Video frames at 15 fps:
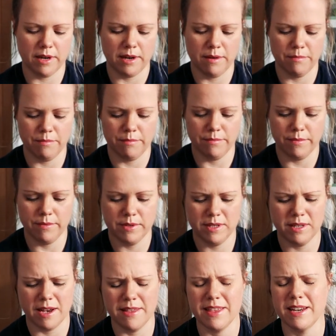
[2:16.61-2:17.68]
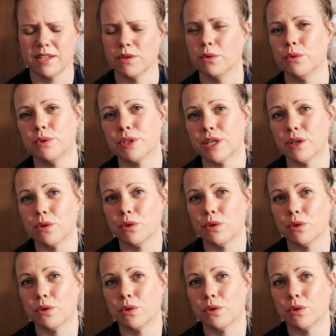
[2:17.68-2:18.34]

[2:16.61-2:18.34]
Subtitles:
I think to order